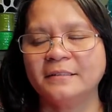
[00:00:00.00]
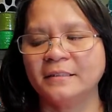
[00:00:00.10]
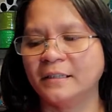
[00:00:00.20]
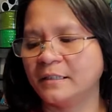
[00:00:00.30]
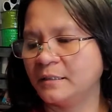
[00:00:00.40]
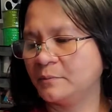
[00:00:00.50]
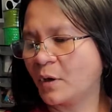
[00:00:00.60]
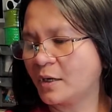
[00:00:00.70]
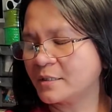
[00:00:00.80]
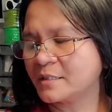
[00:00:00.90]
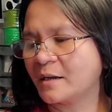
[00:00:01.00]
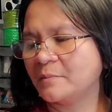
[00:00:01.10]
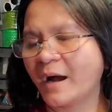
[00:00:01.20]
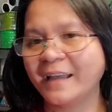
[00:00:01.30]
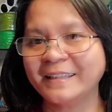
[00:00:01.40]
I bought
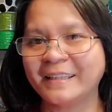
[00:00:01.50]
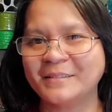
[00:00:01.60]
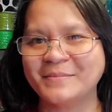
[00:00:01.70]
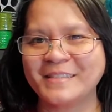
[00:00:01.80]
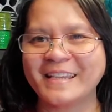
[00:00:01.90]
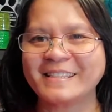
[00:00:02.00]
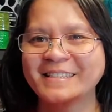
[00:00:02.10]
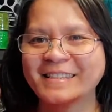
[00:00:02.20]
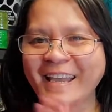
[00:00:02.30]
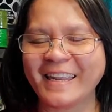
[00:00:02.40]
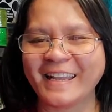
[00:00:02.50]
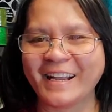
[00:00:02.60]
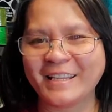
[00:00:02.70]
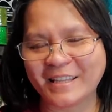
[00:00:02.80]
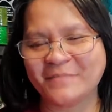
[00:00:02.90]
some items, exciting
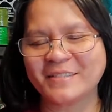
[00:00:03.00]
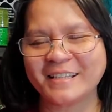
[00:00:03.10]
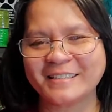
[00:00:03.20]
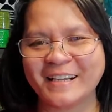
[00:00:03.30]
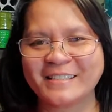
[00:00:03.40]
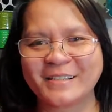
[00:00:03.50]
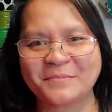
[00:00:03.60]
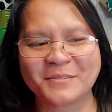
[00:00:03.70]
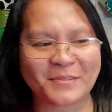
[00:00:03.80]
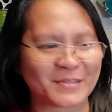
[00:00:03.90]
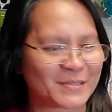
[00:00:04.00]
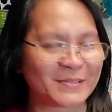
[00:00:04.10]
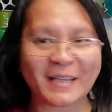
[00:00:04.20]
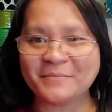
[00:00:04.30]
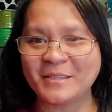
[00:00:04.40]
items at that trip store. So
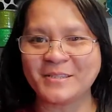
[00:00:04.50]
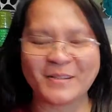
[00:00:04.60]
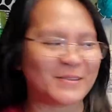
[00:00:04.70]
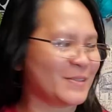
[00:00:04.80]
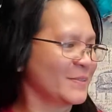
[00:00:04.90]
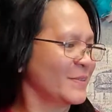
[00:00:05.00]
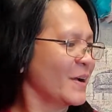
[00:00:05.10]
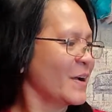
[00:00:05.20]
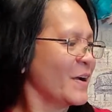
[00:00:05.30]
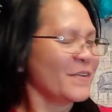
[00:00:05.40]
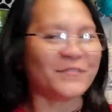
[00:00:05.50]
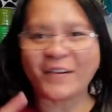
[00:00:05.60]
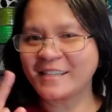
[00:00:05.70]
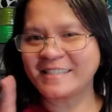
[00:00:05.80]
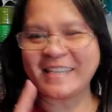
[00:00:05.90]
let me show you.
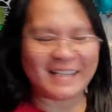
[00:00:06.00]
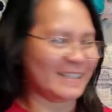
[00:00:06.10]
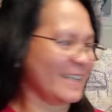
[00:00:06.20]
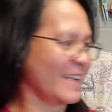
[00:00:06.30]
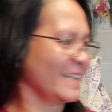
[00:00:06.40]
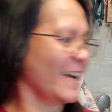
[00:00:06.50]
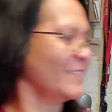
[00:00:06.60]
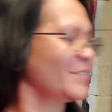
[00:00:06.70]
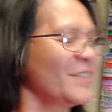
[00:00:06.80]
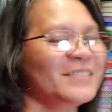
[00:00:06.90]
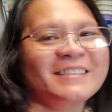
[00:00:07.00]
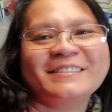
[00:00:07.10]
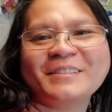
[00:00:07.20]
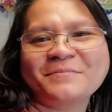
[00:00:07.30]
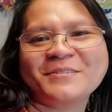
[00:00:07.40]
First thing that I got from the
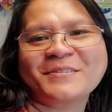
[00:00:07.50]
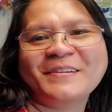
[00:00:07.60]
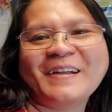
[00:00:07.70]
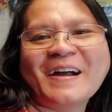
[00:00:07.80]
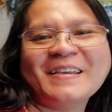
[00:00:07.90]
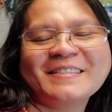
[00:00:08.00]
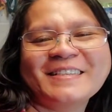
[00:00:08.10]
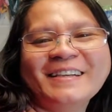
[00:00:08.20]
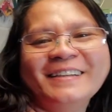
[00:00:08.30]
trip store, guys,